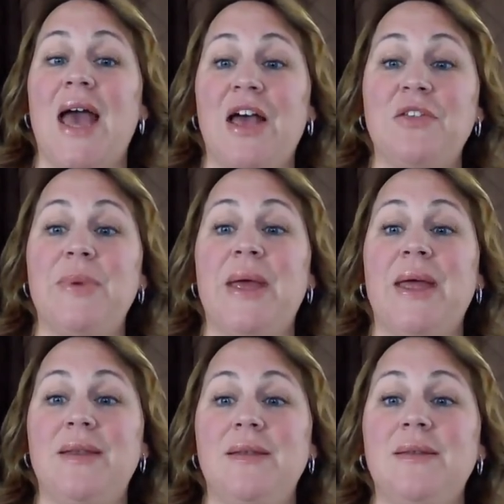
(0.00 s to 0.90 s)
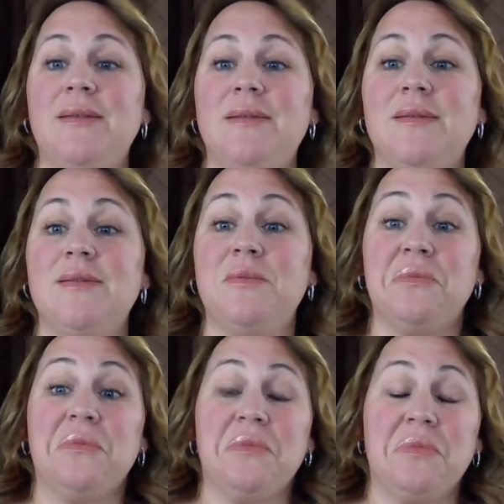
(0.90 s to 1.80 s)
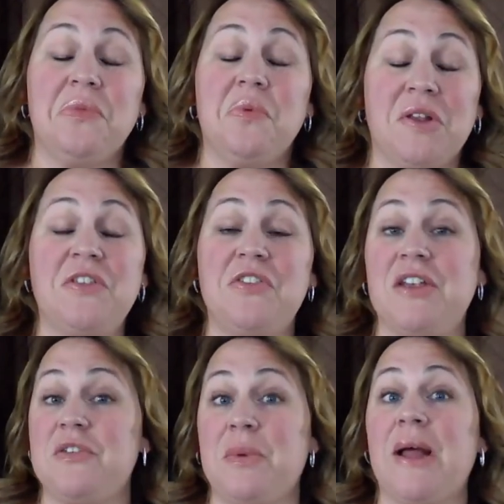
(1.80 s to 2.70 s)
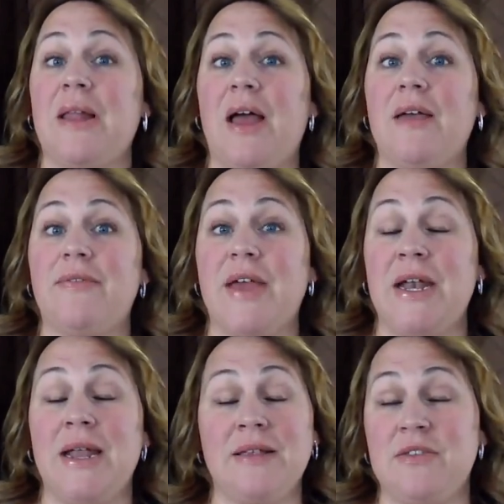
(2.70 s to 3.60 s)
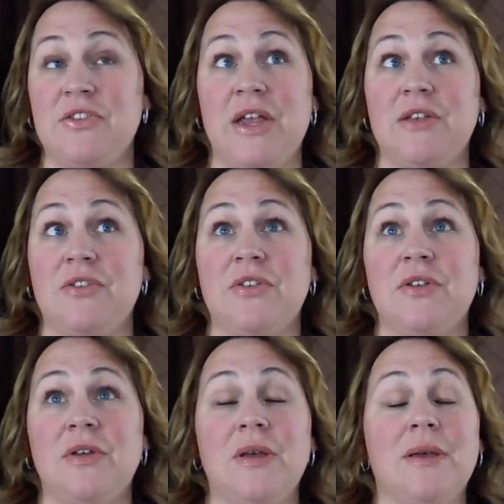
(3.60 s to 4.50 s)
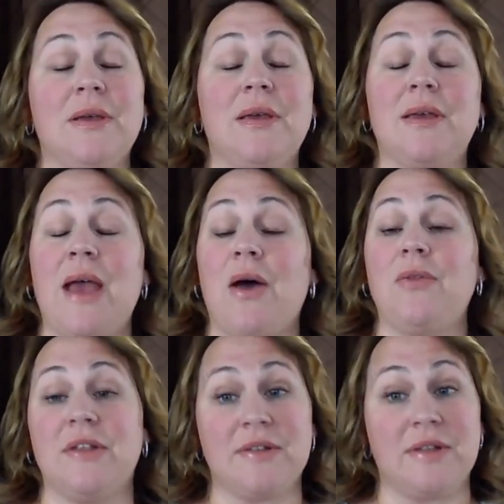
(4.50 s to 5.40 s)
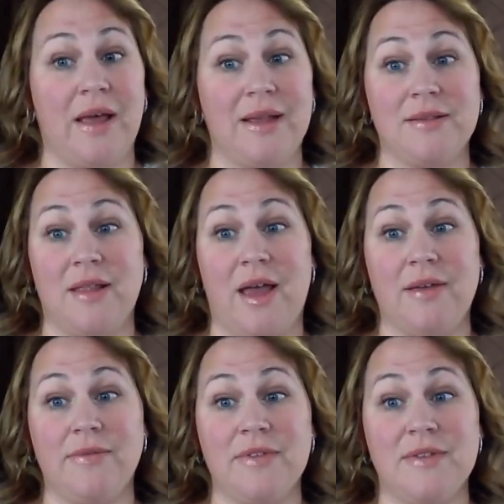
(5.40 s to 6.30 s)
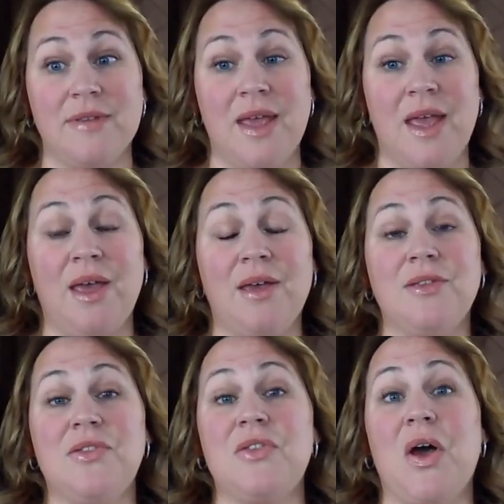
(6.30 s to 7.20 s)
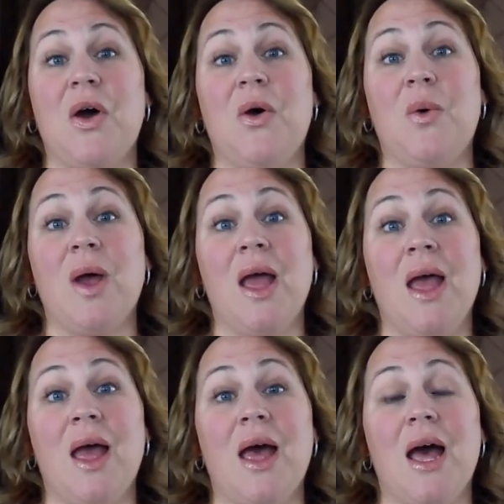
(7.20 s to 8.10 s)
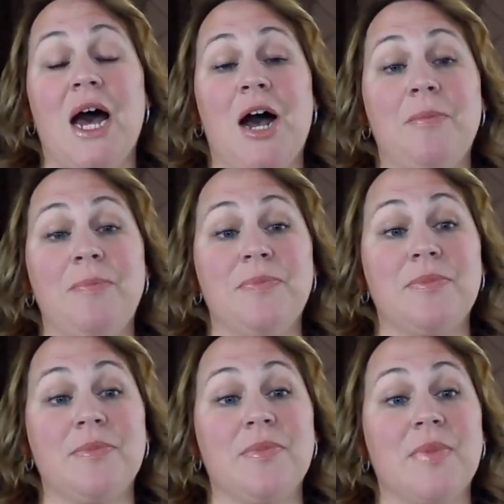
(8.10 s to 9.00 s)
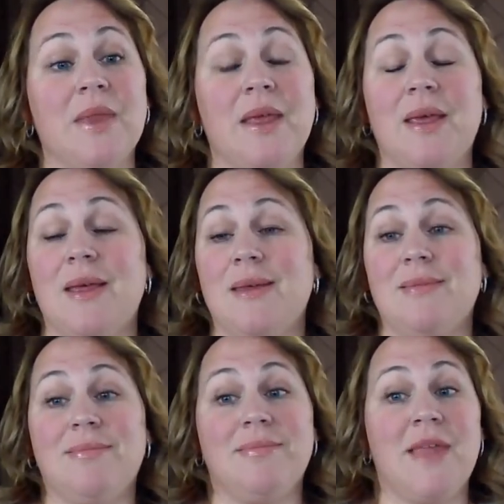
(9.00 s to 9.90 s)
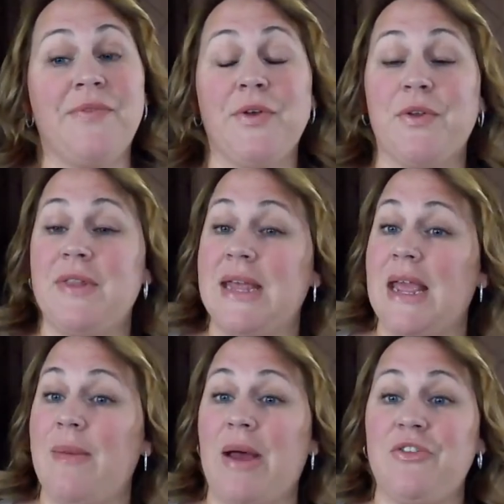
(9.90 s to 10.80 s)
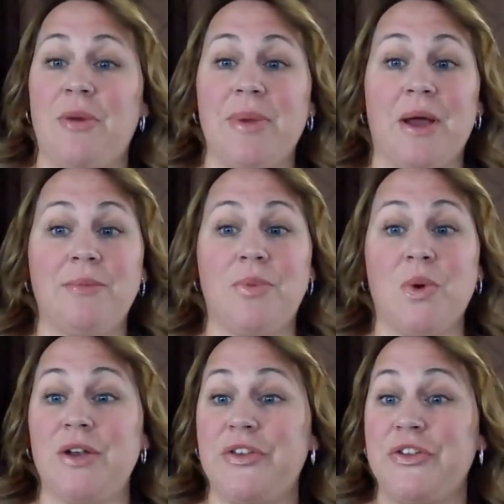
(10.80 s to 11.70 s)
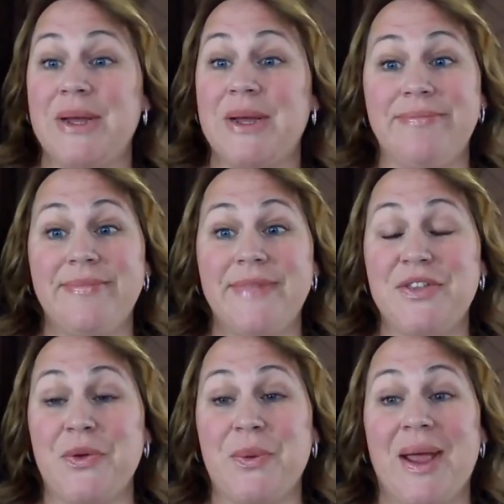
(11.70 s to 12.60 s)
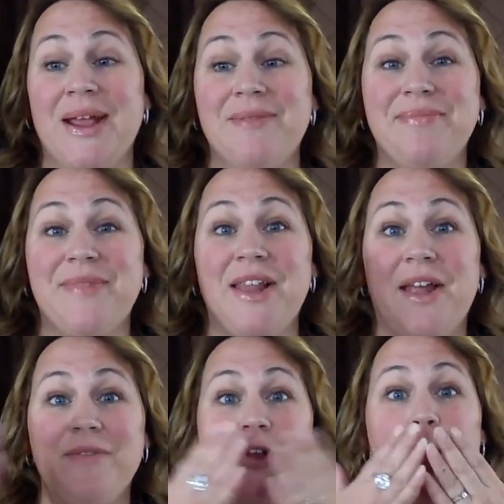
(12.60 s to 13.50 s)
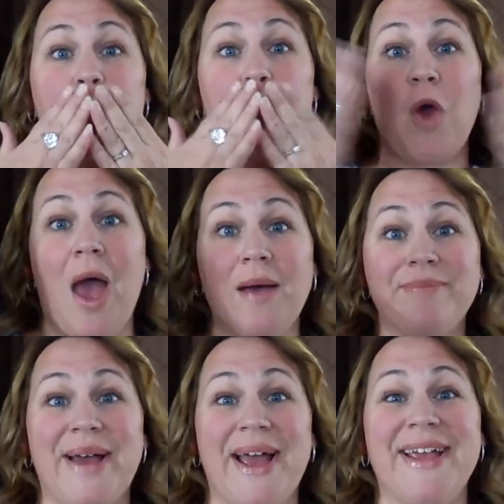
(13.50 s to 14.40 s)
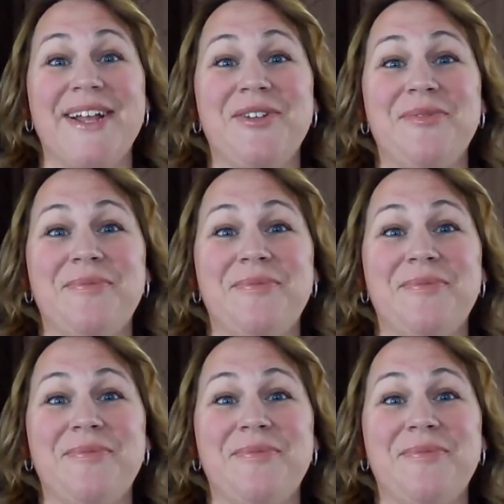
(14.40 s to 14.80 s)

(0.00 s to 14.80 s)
has been what's changed my life and has changed countless clients' lives. So, um, if you're thinking about jumping on board, do it. It's great. I love you. Bye.